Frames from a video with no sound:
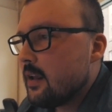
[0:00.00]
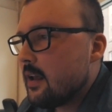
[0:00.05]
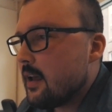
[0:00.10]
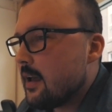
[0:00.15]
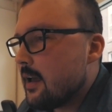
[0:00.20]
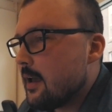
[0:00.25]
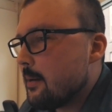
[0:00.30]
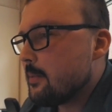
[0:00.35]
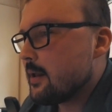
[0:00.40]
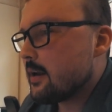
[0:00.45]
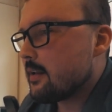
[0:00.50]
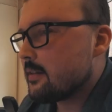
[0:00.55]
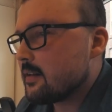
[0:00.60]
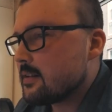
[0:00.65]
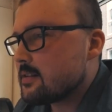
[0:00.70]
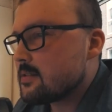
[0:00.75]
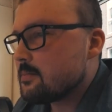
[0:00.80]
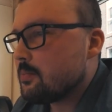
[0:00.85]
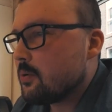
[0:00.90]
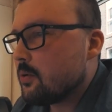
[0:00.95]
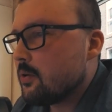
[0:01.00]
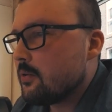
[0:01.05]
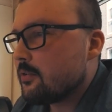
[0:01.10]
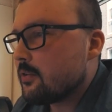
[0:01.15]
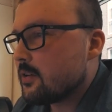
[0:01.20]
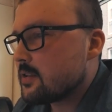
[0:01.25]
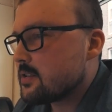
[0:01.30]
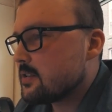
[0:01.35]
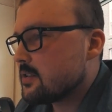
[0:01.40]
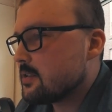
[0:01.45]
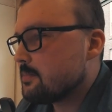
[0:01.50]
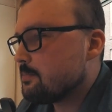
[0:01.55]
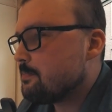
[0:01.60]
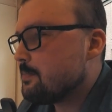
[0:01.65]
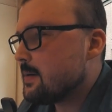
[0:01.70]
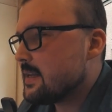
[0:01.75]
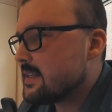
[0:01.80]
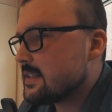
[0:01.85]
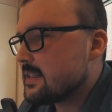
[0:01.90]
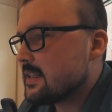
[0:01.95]
And I think it's important for us as a
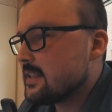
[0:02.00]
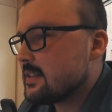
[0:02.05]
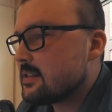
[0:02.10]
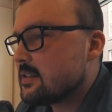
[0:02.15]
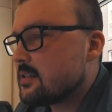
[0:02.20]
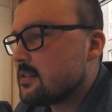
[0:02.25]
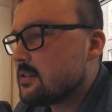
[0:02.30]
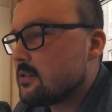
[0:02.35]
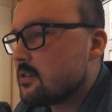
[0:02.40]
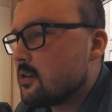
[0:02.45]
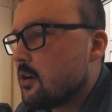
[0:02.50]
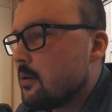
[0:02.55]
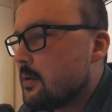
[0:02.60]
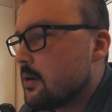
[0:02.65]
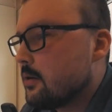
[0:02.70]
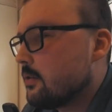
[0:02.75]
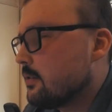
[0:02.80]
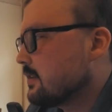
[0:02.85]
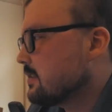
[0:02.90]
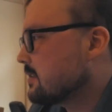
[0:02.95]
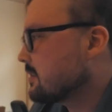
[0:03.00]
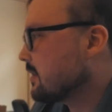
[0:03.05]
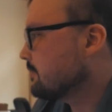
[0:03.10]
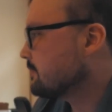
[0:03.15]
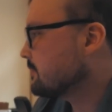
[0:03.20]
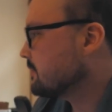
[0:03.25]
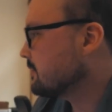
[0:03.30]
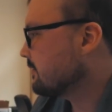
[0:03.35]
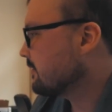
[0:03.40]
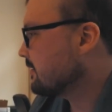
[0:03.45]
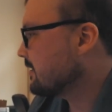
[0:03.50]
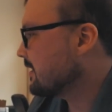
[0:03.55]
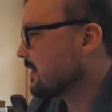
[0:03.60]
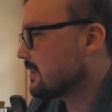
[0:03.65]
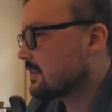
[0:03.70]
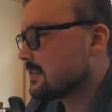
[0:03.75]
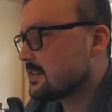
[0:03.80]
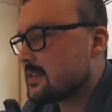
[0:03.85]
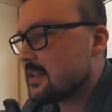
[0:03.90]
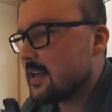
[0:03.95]
business to comment on these types of
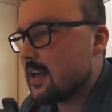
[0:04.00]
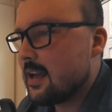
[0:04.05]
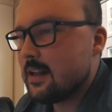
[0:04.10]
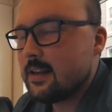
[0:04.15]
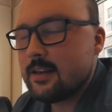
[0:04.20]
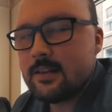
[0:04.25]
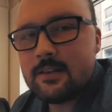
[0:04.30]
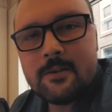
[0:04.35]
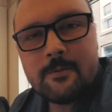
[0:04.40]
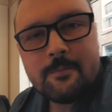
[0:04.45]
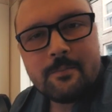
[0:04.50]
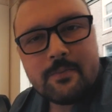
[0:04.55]
things and